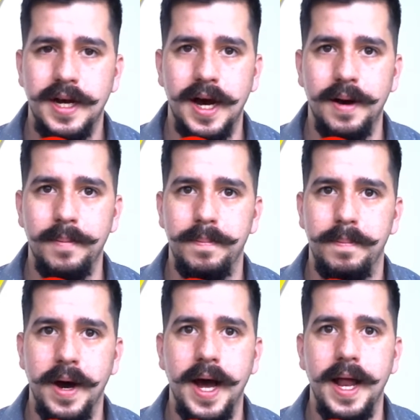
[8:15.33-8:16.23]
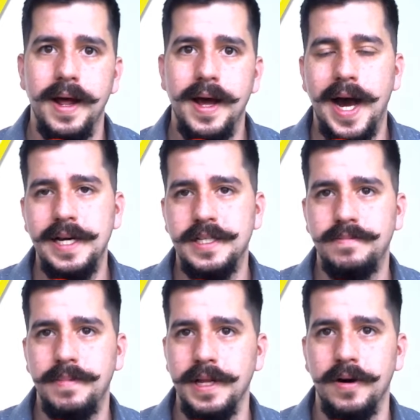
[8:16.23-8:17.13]
But I
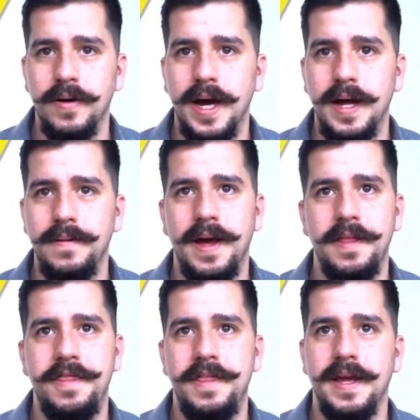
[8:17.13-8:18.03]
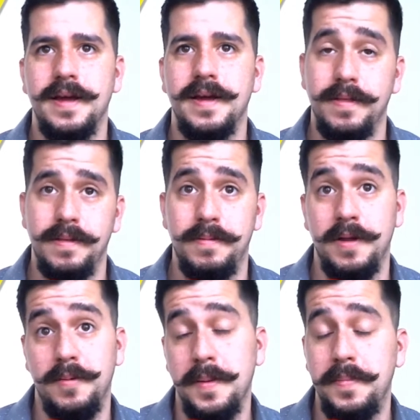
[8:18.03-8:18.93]
just, I think
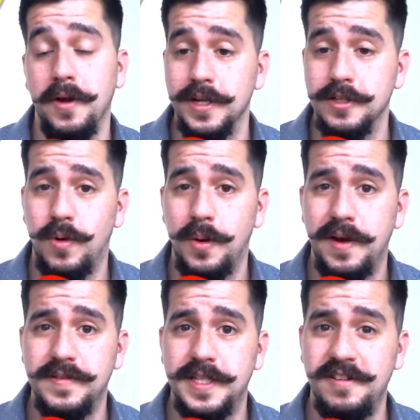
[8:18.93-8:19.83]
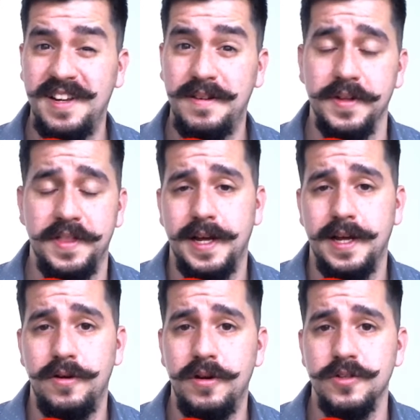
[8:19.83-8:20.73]
there might be a reason why we haven't seen it, but then
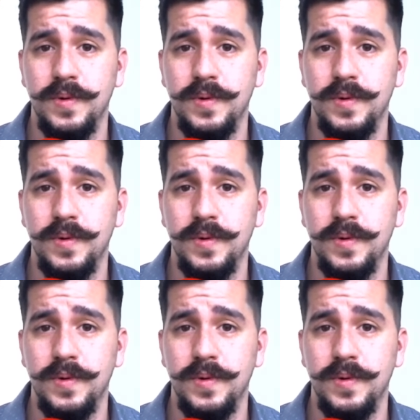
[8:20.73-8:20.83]
again, who knows?